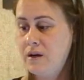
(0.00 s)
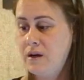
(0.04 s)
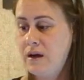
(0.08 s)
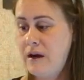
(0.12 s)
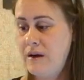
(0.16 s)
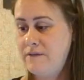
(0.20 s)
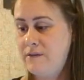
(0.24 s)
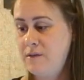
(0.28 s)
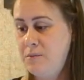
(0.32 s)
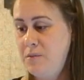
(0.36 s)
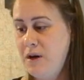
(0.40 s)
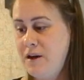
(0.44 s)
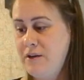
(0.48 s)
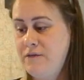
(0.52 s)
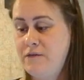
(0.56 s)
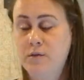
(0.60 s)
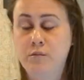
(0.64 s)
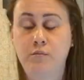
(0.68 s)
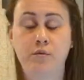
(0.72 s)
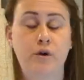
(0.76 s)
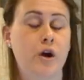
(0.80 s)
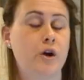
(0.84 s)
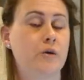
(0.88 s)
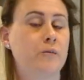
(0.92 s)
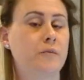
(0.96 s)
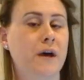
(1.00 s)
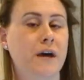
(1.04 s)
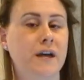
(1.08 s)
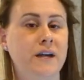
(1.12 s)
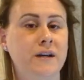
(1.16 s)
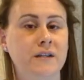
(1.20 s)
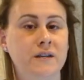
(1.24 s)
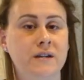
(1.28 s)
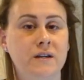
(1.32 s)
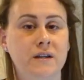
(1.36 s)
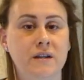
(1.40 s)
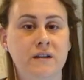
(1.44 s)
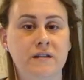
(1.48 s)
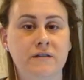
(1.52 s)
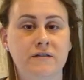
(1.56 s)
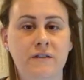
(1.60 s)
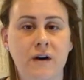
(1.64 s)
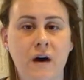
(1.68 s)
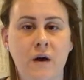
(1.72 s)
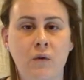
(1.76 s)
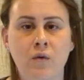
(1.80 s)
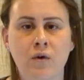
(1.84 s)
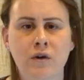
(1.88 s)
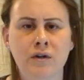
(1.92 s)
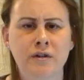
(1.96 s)
have to pay for propane if
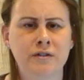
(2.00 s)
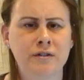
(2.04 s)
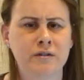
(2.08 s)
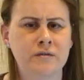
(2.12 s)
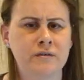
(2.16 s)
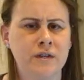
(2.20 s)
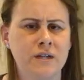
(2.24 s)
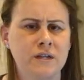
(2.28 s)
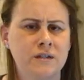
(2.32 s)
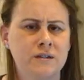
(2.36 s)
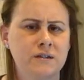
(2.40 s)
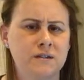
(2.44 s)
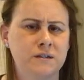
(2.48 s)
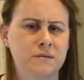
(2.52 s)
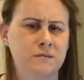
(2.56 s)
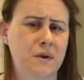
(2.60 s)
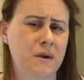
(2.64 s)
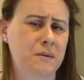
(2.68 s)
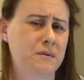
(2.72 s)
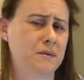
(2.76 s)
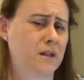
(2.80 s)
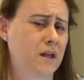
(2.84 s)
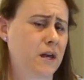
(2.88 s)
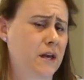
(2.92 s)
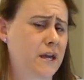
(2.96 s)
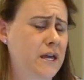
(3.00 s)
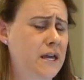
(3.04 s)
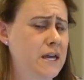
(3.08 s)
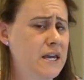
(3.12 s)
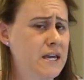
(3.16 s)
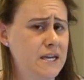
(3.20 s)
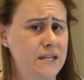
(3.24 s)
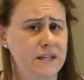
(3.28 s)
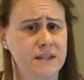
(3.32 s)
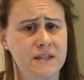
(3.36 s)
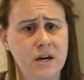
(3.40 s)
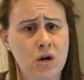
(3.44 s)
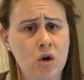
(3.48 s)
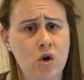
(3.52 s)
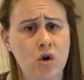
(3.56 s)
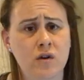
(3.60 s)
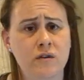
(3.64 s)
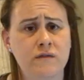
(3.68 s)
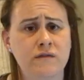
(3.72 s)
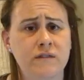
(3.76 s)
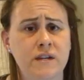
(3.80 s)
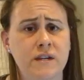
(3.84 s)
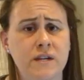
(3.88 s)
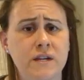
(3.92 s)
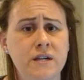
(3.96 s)
I want to do things maybe like heat the
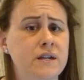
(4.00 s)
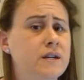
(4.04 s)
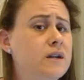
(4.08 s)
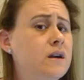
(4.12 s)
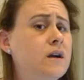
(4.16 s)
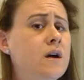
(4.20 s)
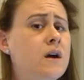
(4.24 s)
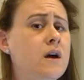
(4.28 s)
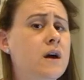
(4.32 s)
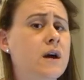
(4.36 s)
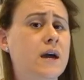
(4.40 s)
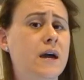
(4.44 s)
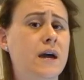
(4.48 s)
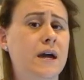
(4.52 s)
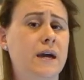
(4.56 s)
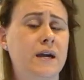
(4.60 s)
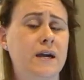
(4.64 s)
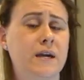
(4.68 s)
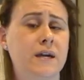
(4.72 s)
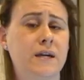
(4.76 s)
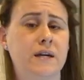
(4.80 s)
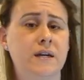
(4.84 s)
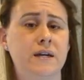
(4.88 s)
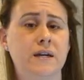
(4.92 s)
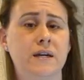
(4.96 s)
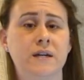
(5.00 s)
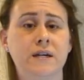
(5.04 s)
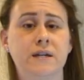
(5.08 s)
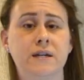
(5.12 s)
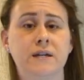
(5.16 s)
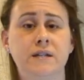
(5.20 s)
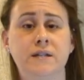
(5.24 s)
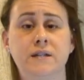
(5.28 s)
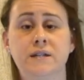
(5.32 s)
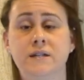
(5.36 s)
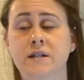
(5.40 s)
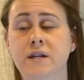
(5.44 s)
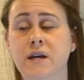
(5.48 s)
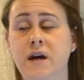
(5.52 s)
RV and